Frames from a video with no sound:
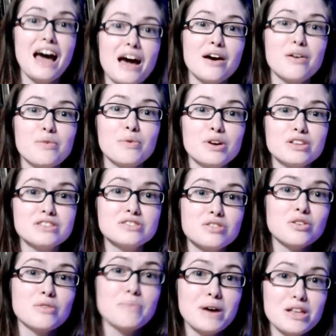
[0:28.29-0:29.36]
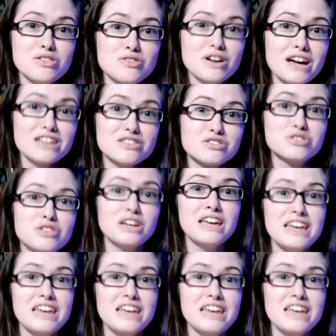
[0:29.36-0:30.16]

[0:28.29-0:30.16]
I want to remind you guys to